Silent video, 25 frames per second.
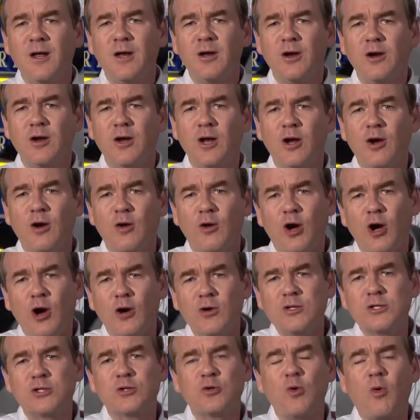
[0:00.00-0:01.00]
you know,
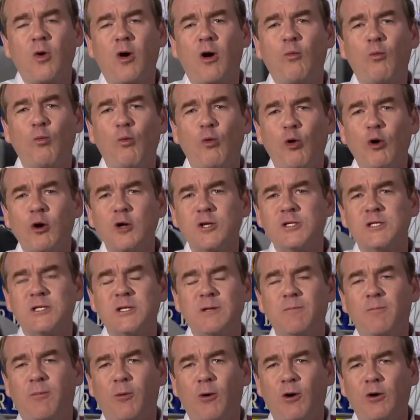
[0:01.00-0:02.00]
goes to our worst
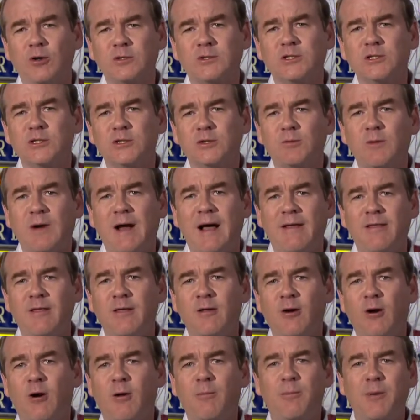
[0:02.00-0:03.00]
impulses rather
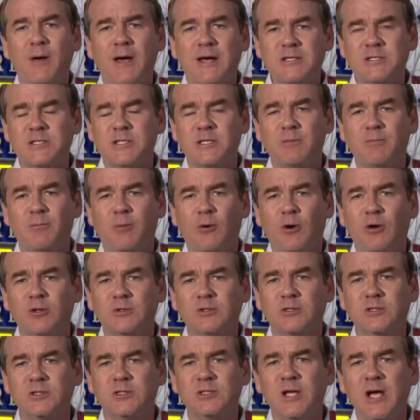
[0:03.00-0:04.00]
than our best
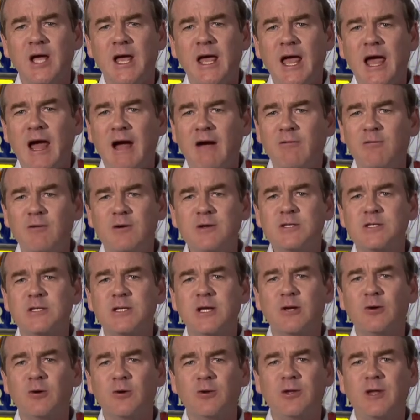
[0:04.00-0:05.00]
impulses every
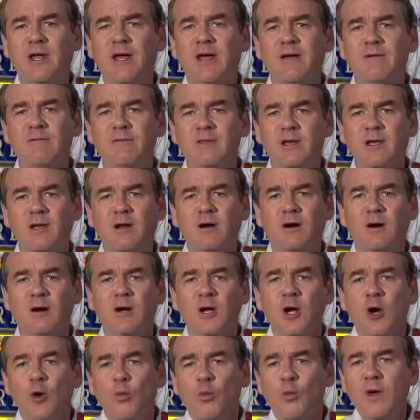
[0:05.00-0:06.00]
single day of the year.
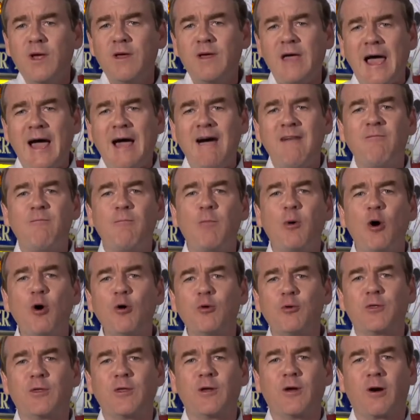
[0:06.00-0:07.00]
We have
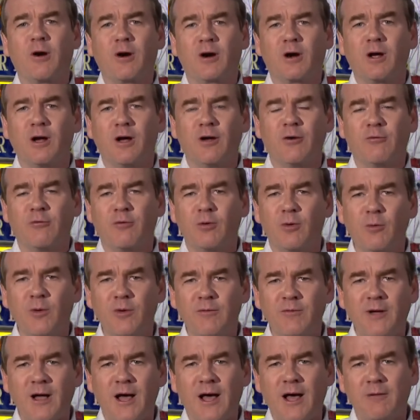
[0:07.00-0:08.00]
both in our country.
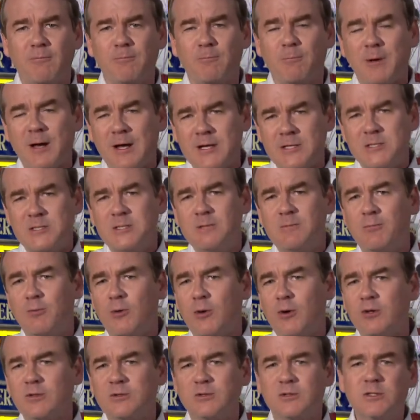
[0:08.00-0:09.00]
We've got best
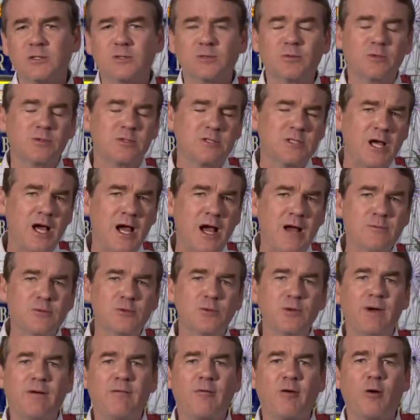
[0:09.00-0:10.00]
impulses, mm-hmm. with times
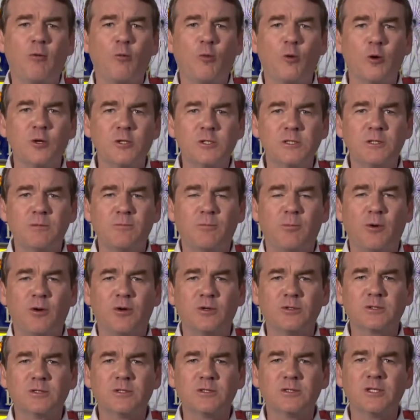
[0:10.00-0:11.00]
we have our worst
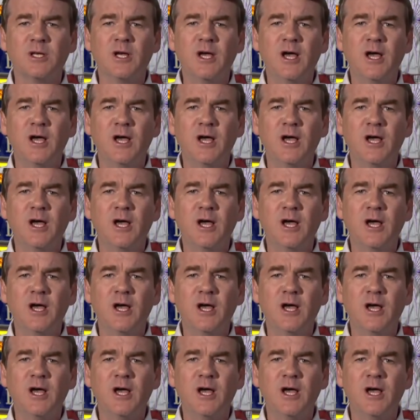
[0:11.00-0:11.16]
impulses.